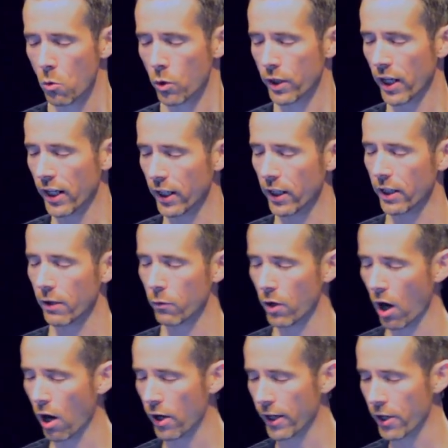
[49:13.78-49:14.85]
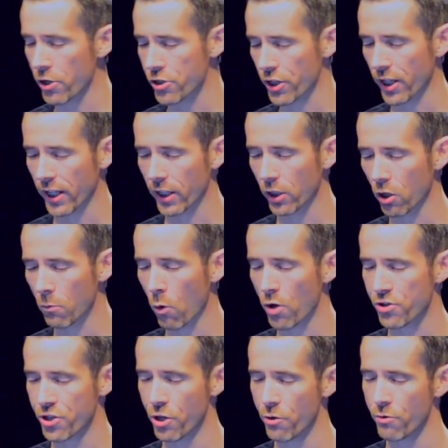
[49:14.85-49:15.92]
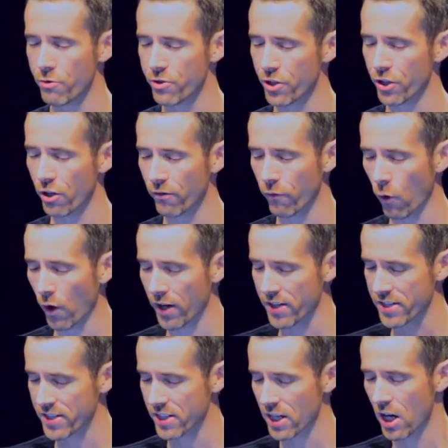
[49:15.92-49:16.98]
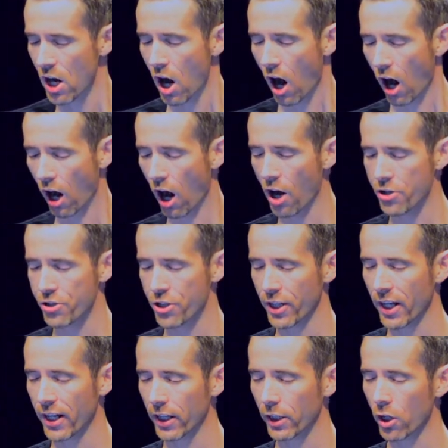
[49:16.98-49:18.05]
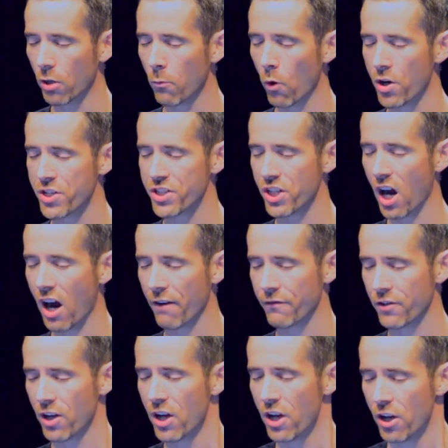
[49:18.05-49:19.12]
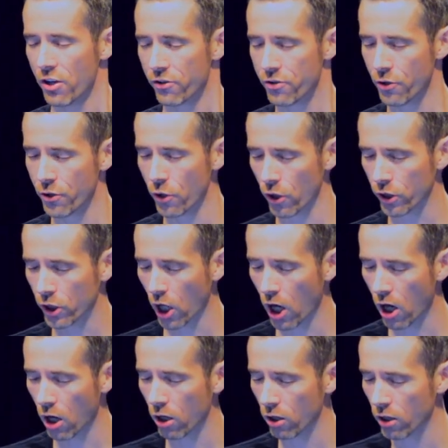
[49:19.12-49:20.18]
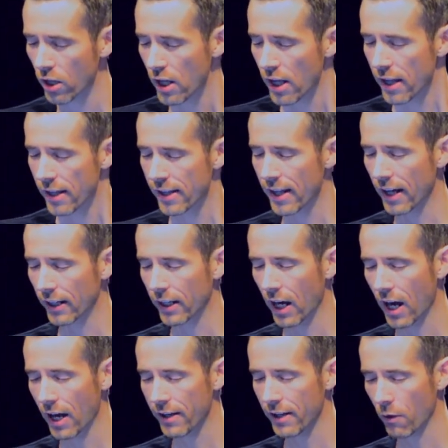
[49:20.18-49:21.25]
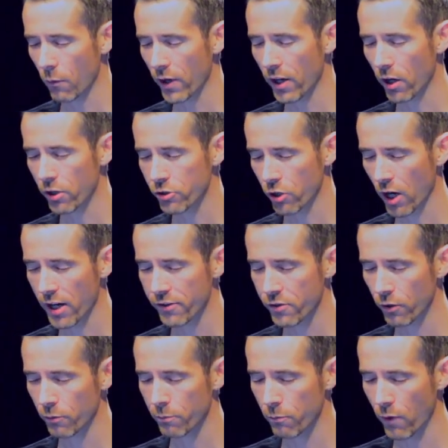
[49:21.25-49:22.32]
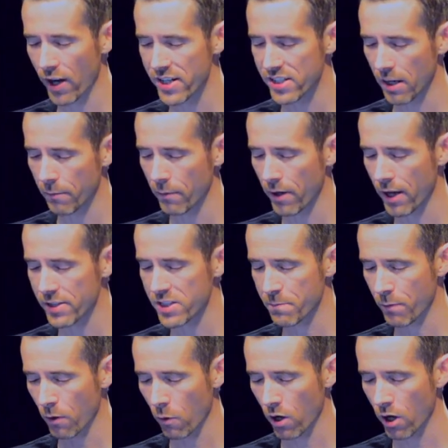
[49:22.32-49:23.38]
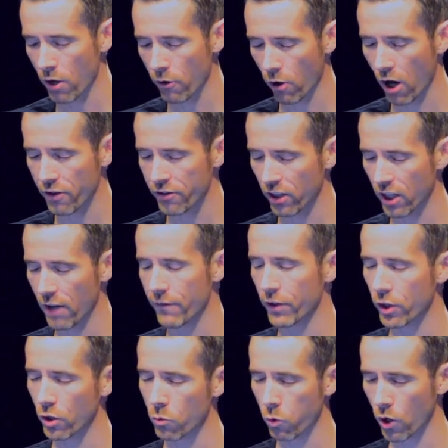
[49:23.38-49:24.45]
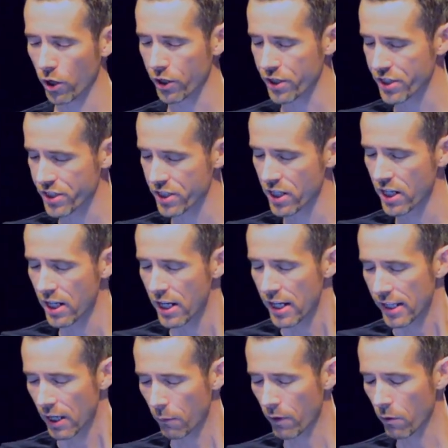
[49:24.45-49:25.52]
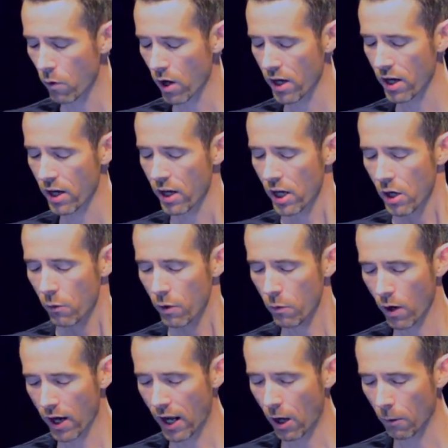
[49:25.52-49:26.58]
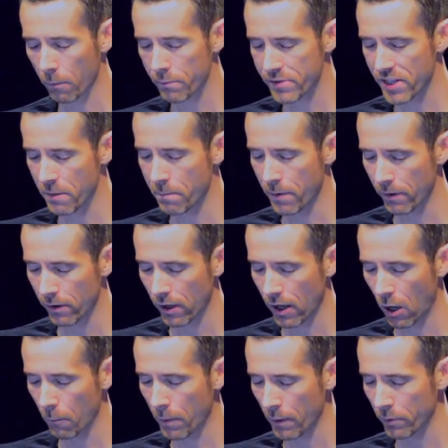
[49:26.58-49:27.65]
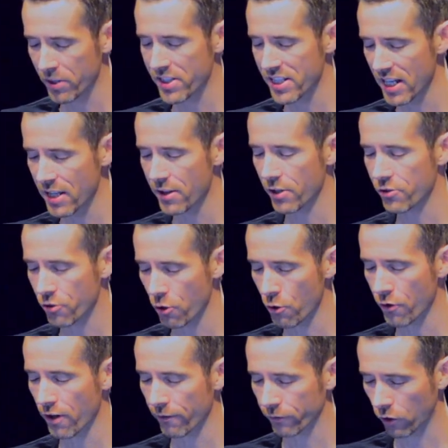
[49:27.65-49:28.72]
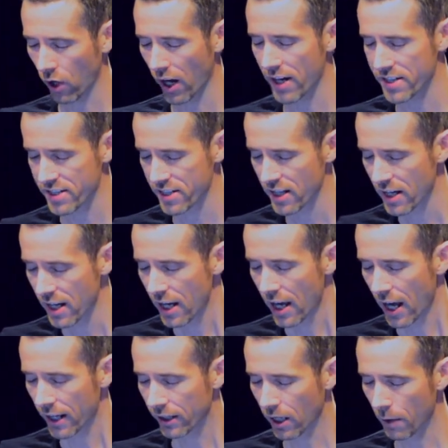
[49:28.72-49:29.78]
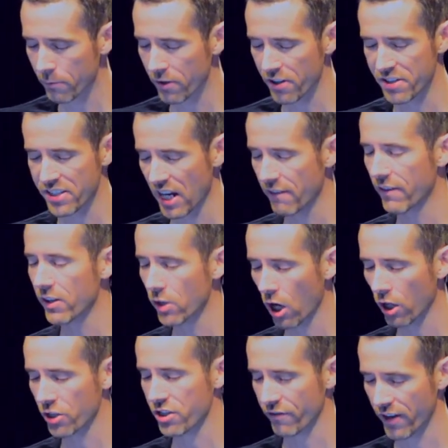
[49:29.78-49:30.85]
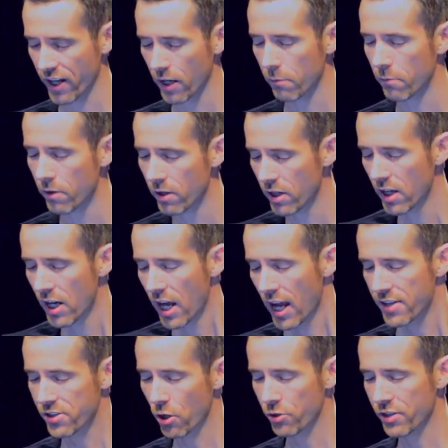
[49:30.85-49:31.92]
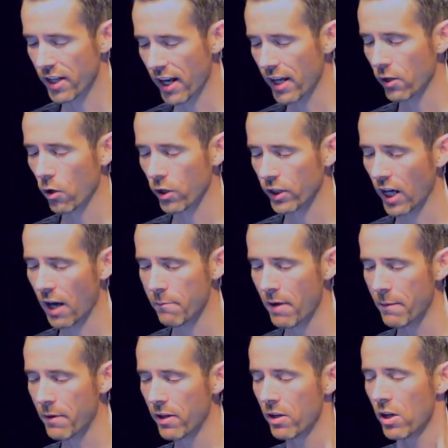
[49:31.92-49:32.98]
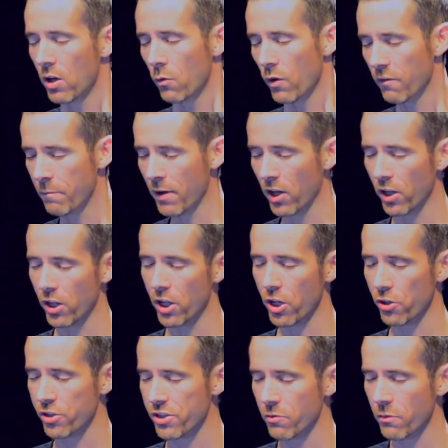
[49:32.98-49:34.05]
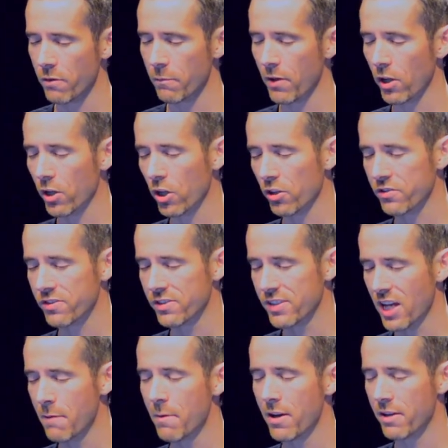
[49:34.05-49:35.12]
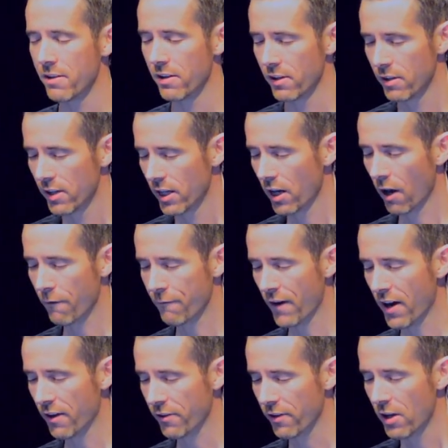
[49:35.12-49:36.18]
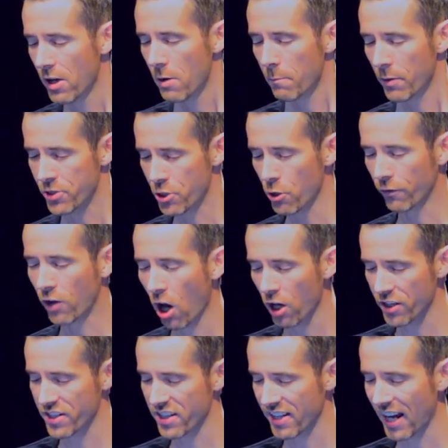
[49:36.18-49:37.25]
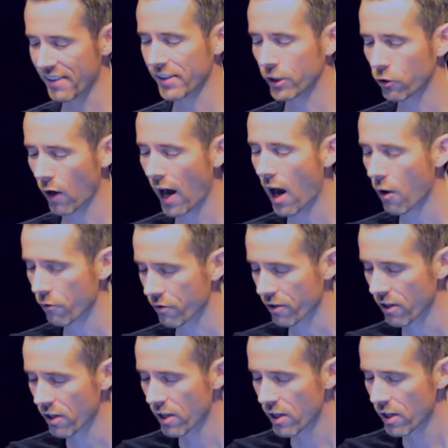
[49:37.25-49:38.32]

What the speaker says: Our ears are getting a little more tuned to your voice. Our hearts are getting a little more soft to your call. And that, God, that we are trying to raise up and spur one another on to love and good works. That we want to help people see the truth of Christ and come to the saving knowledge of him. And so today, Lord God, maybe we've been a little timid in our faith, but you have called us to take the ground.